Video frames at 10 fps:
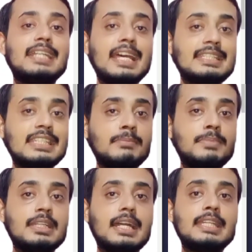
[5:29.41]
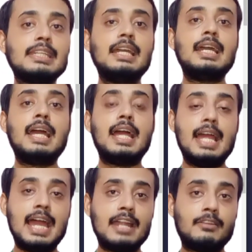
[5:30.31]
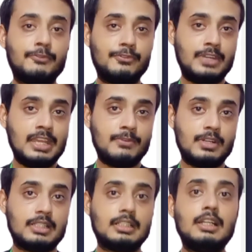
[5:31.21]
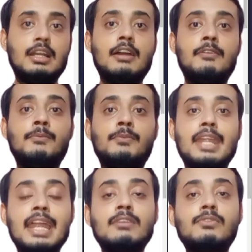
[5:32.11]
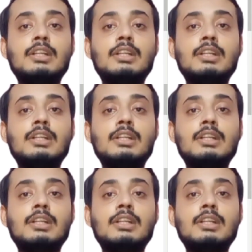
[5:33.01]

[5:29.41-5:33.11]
which is a REST API framework